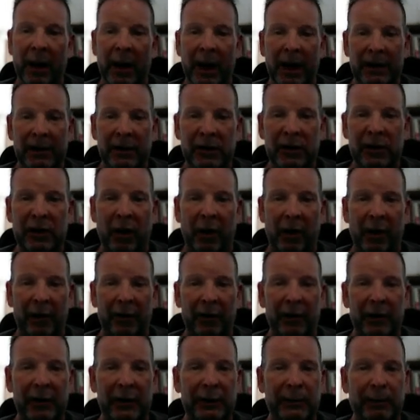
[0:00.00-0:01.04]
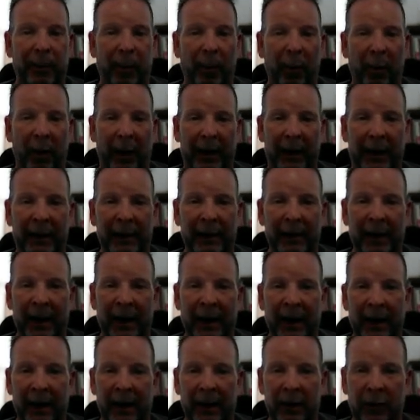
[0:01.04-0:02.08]
Start at this point.
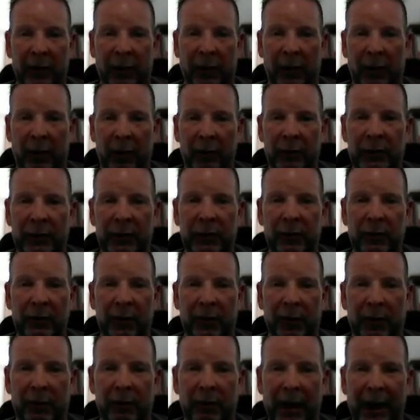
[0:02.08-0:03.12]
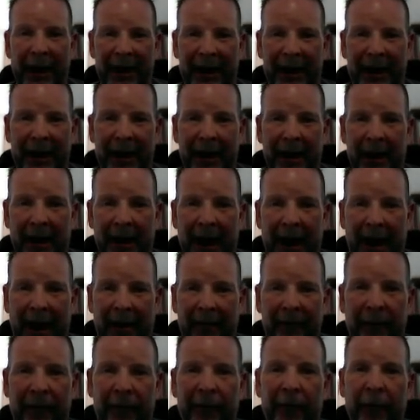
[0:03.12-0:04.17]
You go 2 to the right
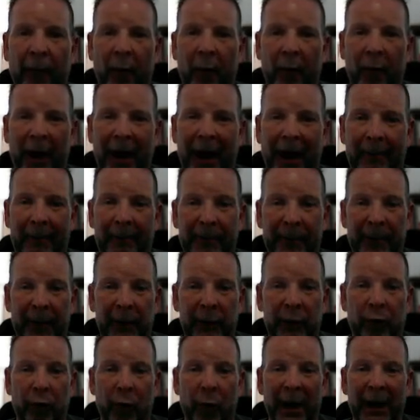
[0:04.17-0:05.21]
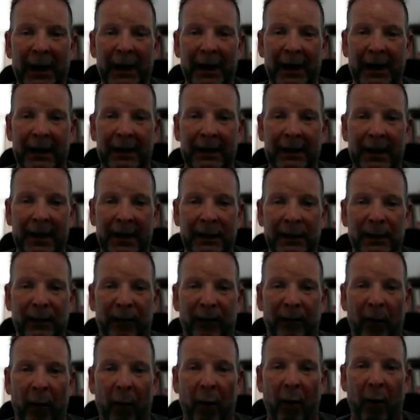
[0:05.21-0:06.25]
and 4 up. The gradient is
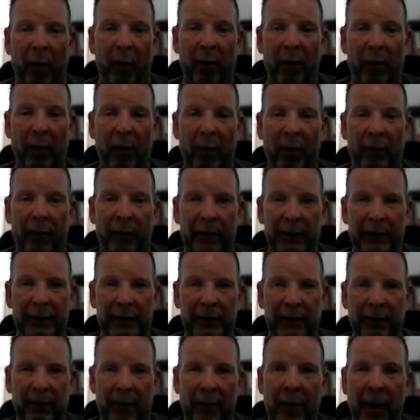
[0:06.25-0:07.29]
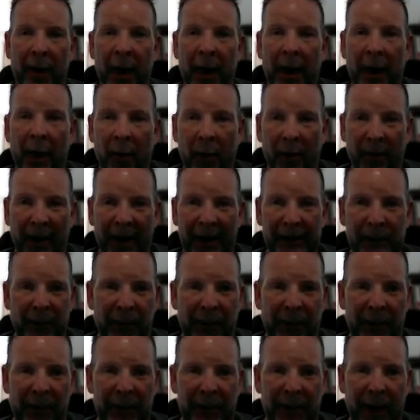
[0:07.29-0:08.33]
4 over 2. Well, that's what
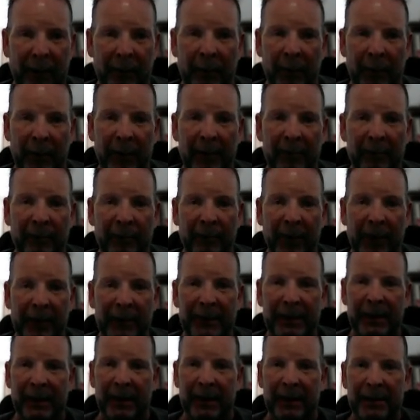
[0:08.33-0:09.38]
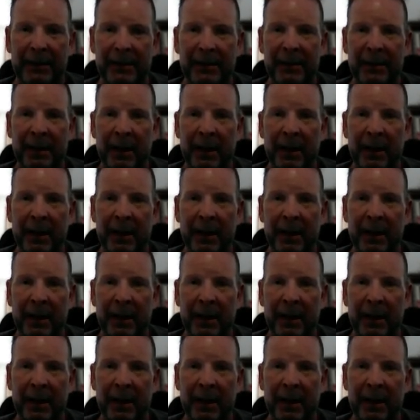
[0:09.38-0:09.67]
the number in front is.